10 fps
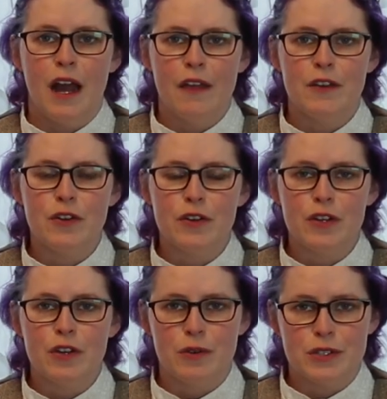and then you're
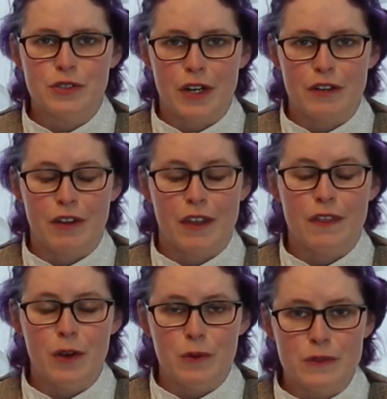going to go and try to find
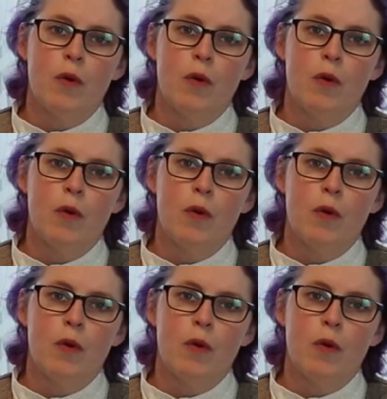those.